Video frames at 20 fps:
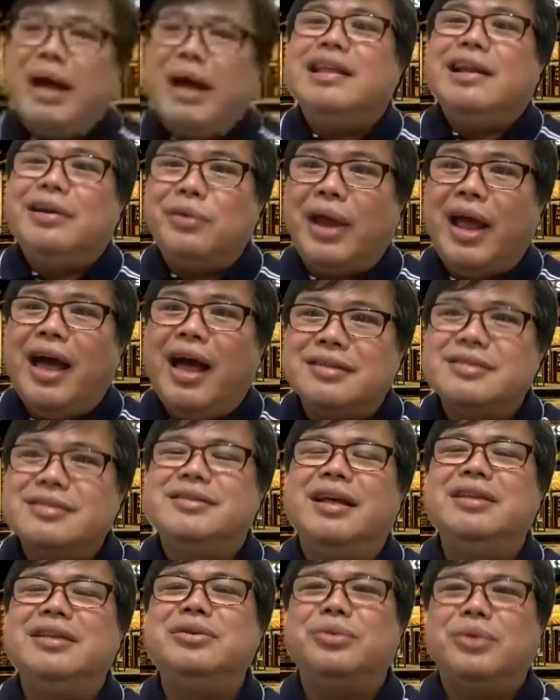reacts
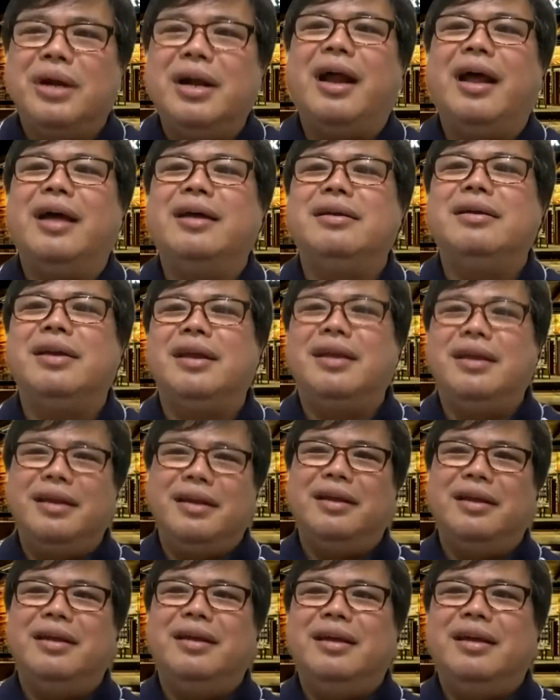when you are hungry.
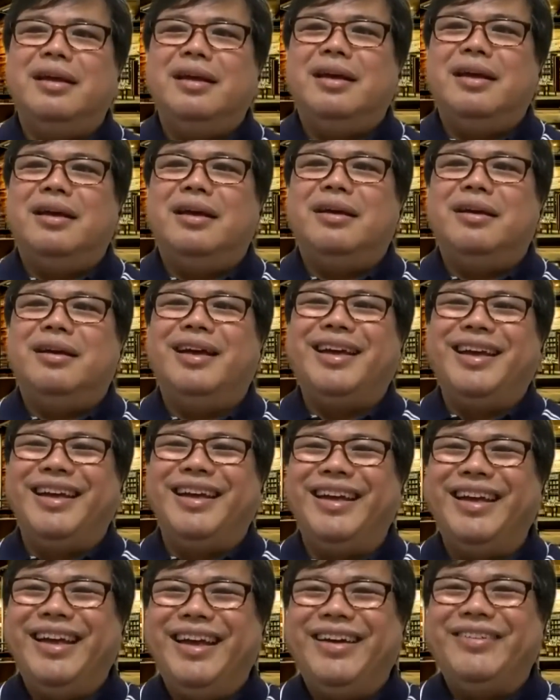
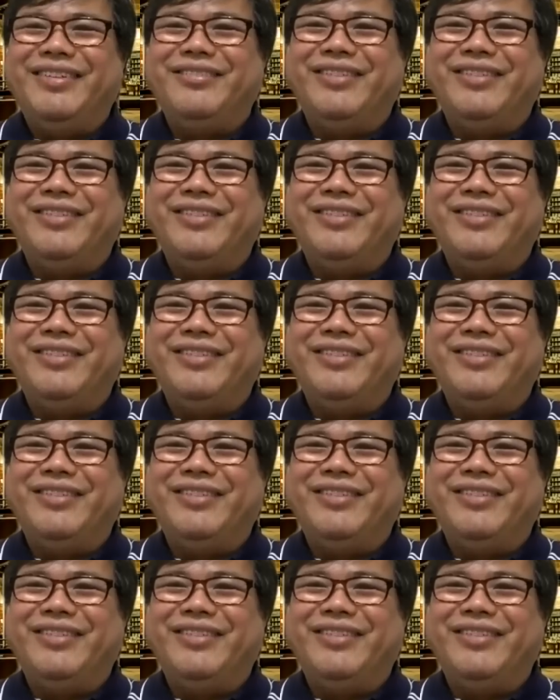When